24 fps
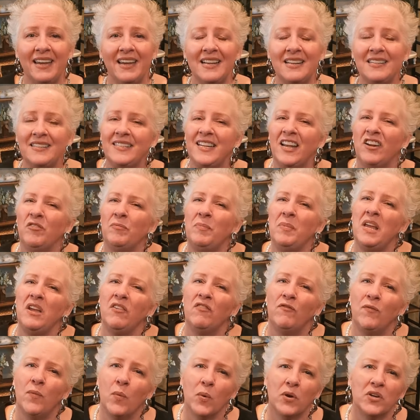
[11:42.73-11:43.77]
instead of being
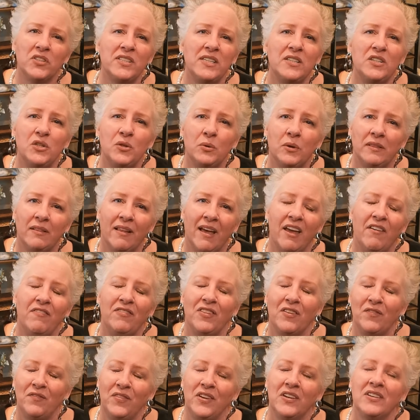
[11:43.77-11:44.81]
forced into a life
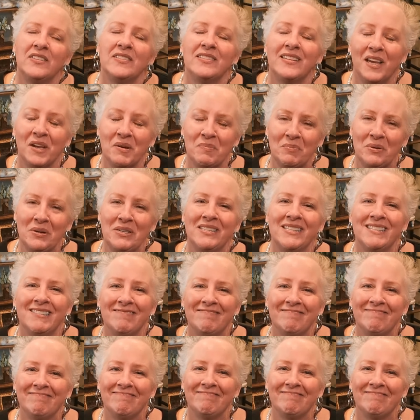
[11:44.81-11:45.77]
that feels like a prison.